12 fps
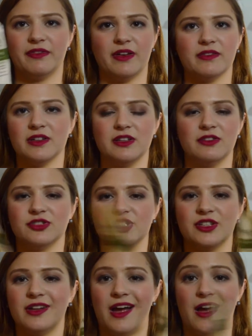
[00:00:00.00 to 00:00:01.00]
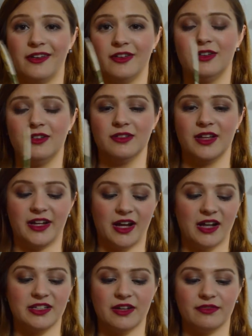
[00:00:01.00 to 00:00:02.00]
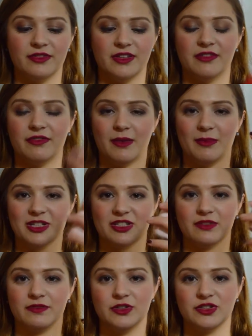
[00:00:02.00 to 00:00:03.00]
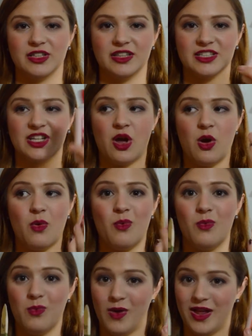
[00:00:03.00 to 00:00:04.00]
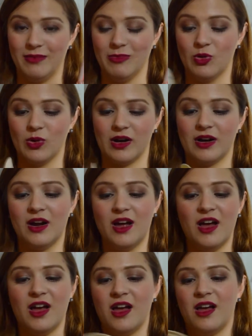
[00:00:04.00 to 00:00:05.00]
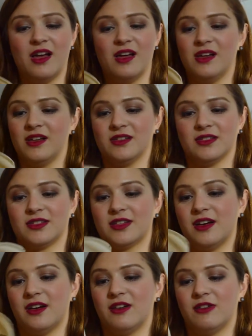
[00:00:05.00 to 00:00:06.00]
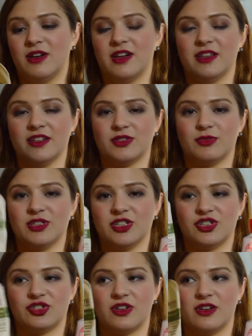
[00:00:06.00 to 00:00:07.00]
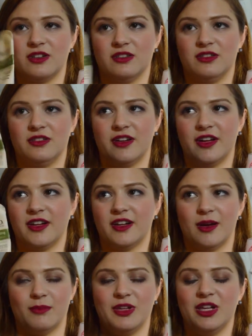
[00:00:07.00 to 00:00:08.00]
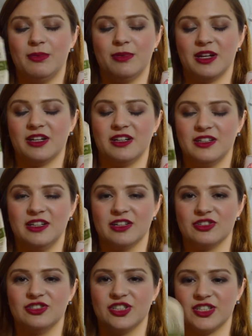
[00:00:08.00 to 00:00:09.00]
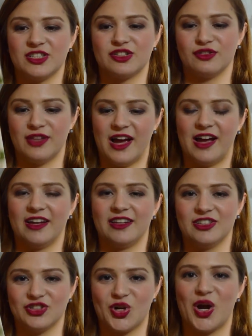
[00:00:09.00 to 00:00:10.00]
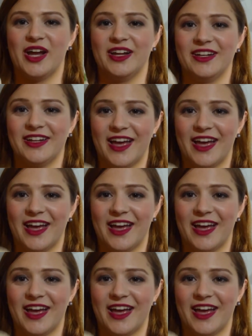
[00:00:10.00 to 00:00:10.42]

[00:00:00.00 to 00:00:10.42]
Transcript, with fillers: favorite lotion at all like I definitely find myself using this way more so this one's a struggle and I'm keeping it in here just so that I can try and